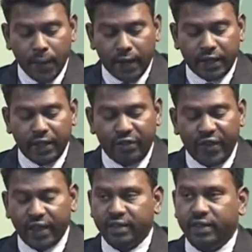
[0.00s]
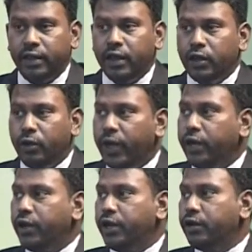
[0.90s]
And the effect, the
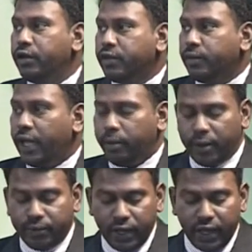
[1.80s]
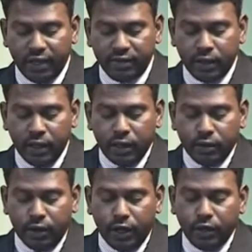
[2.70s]
way to introduce of the MFCA is
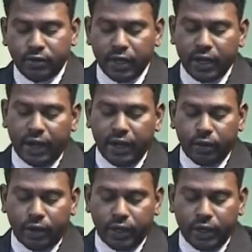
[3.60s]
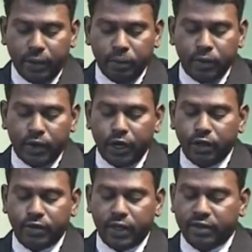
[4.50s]
to reduce the grinding quantity,
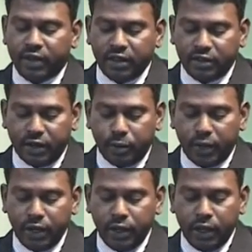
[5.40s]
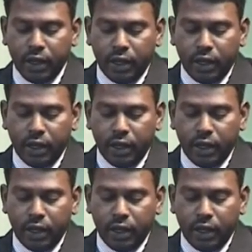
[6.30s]
reduce the slush treatment,